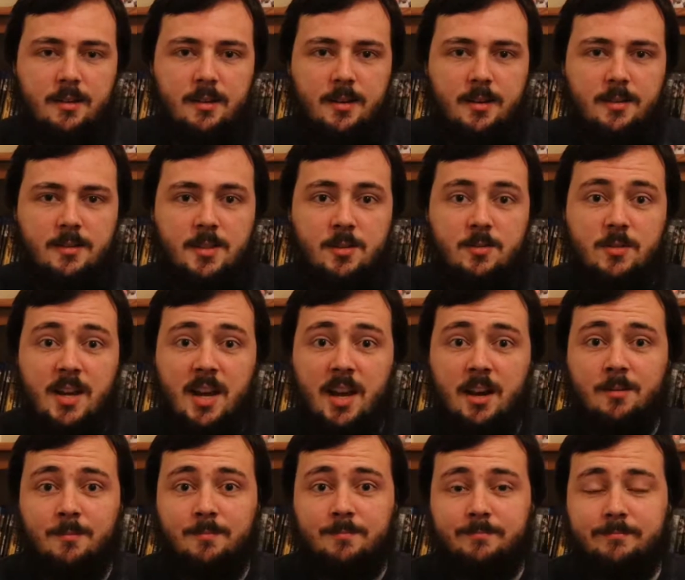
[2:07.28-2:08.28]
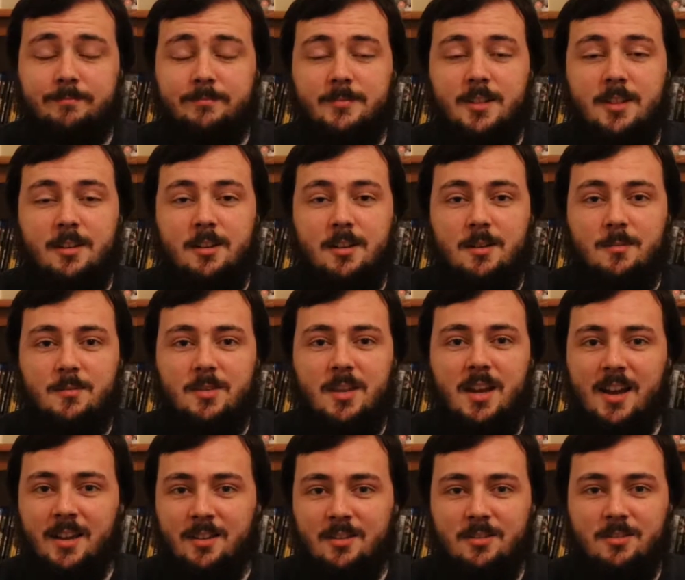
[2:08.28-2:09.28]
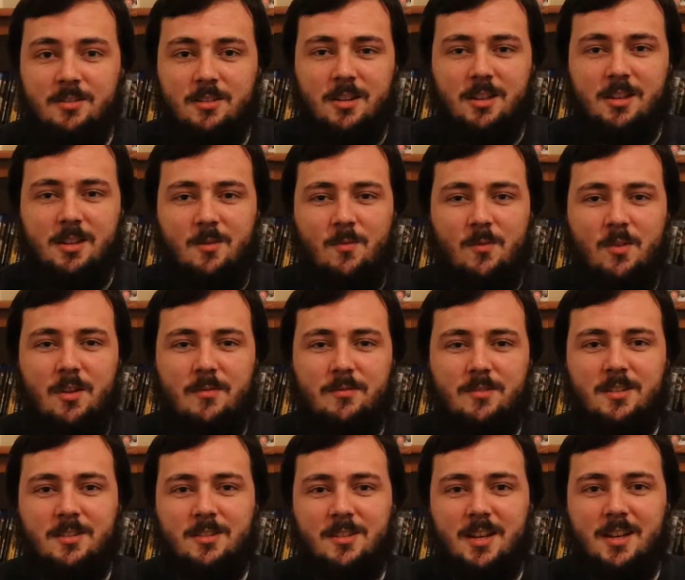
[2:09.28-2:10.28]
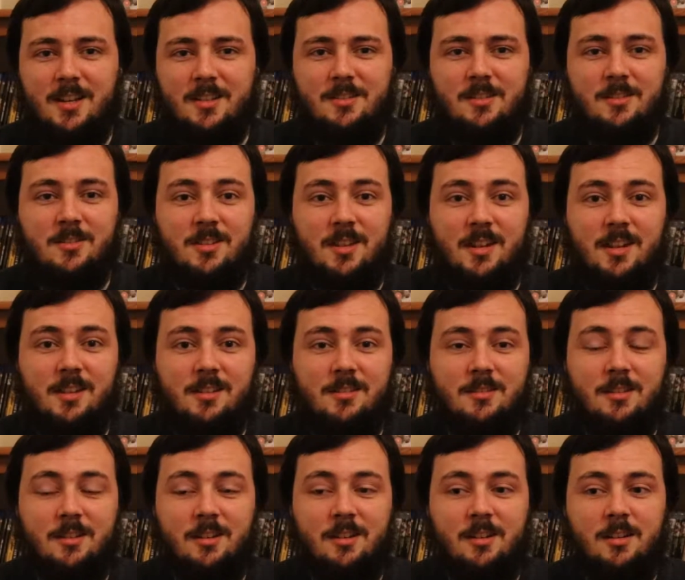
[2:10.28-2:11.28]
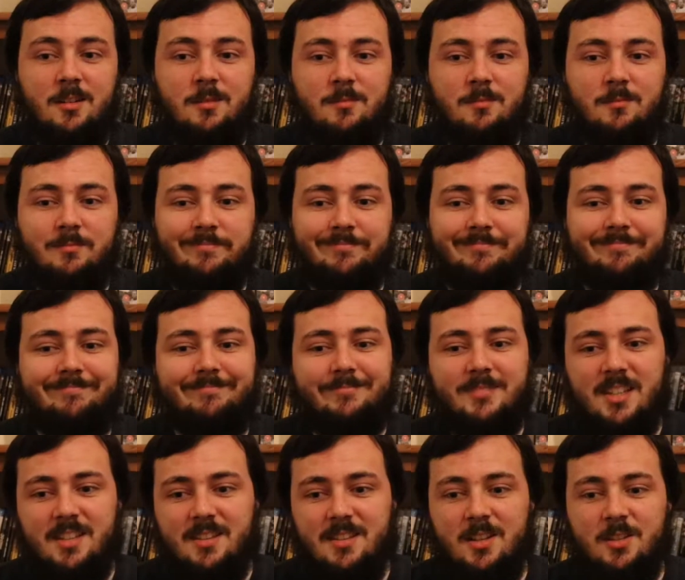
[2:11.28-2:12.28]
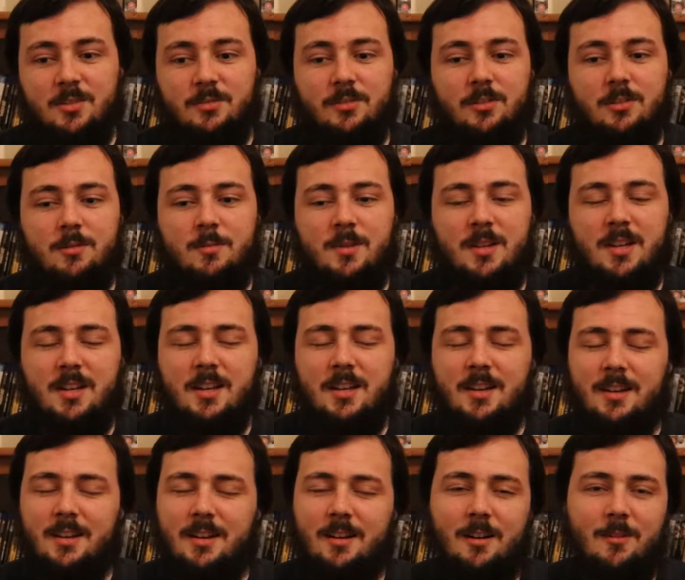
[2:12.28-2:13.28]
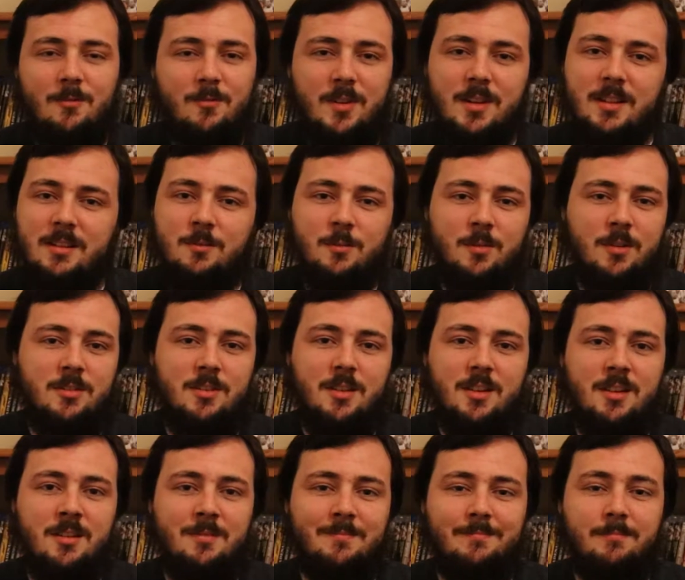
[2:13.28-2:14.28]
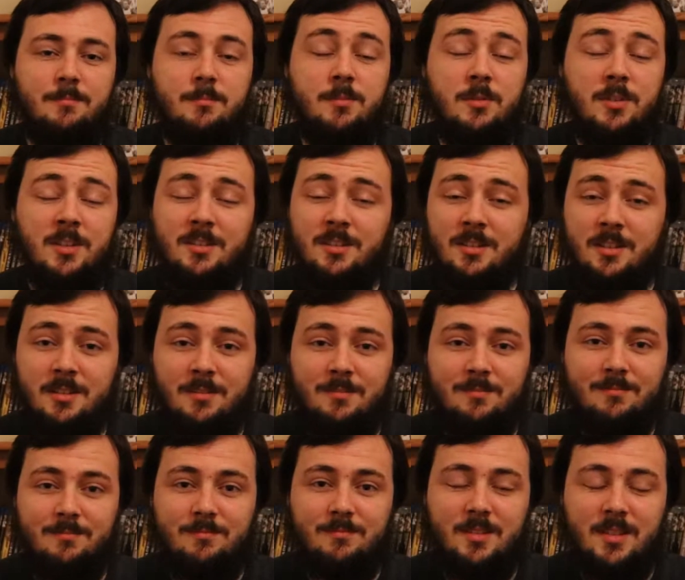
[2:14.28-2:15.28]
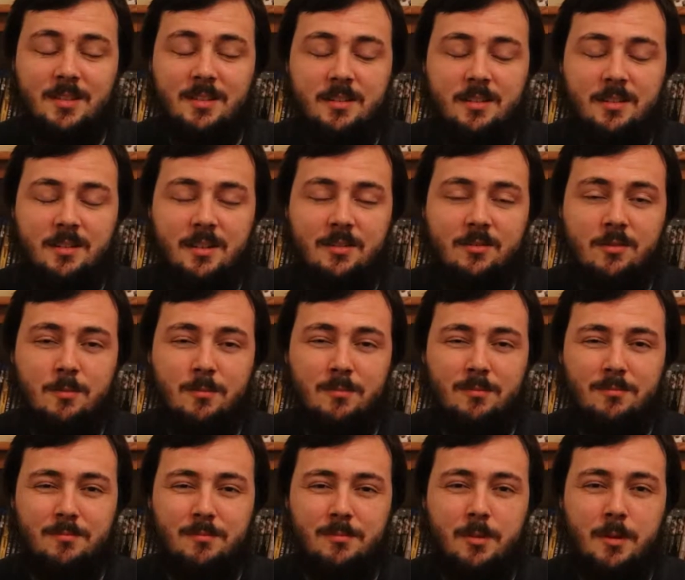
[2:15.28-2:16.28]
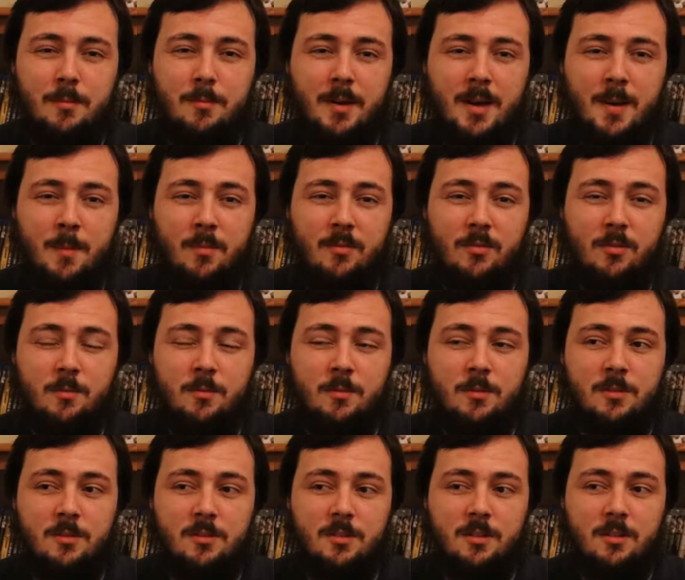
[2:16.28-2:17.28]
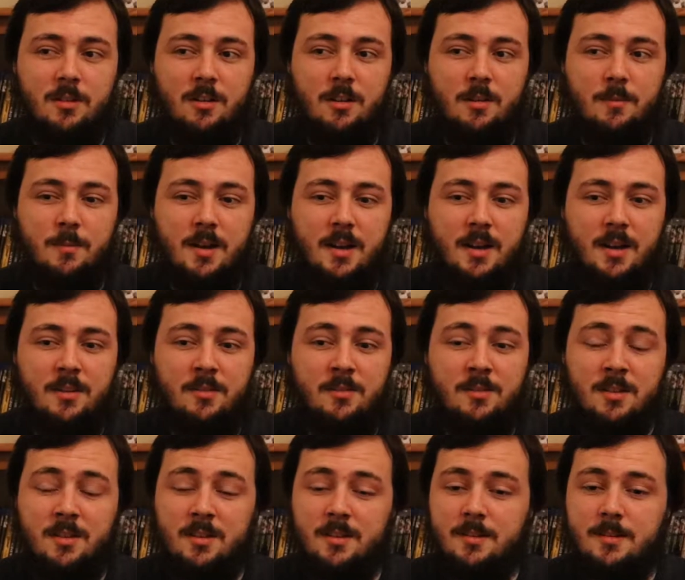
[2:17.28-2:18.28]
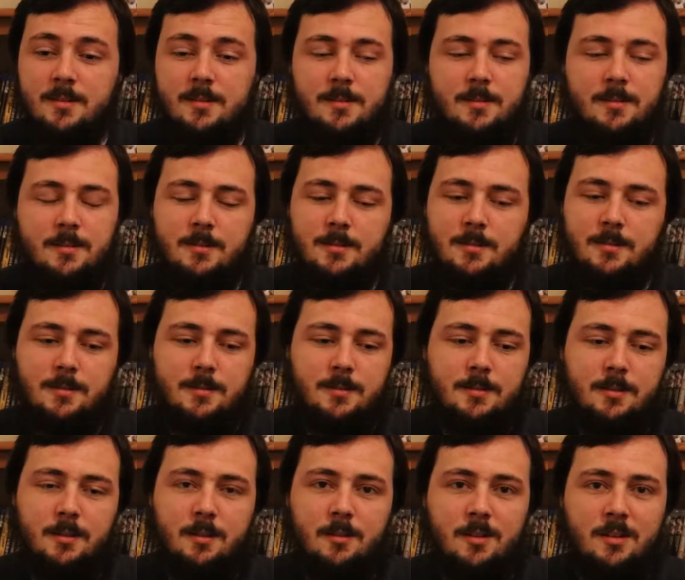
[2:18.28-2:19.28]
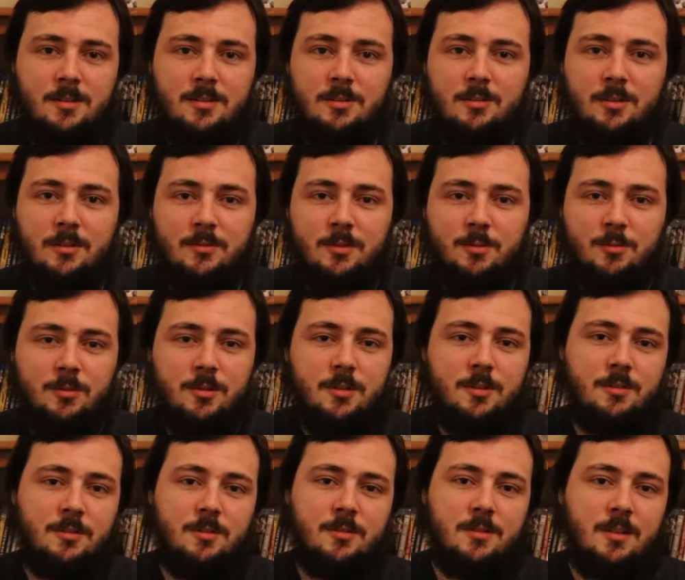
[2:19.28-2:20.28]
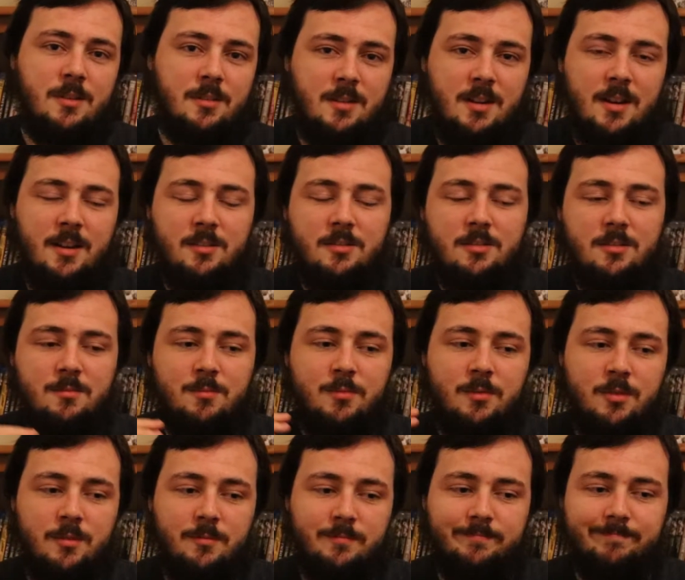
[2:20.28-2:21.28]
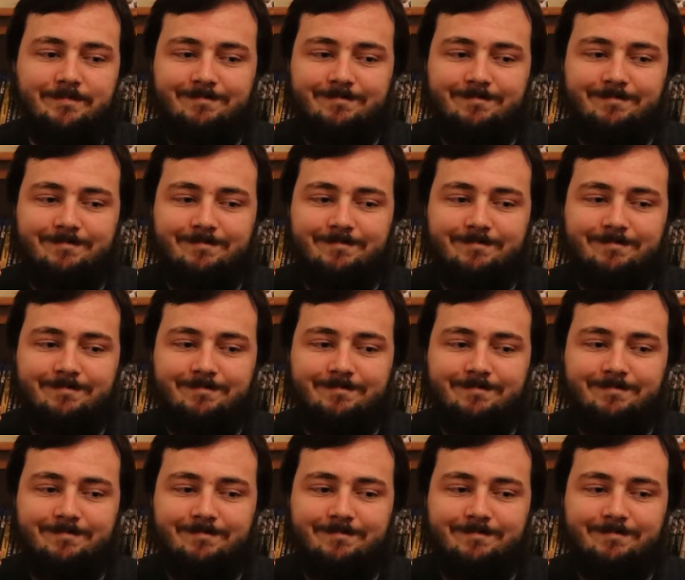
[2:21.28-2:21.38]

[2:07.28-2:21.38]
until now. Yes, very very sad to say. In this film, and I really didn't want to say it, but he did. He did give a pretty bad performance, and I still love Tom Cruise as an actor, but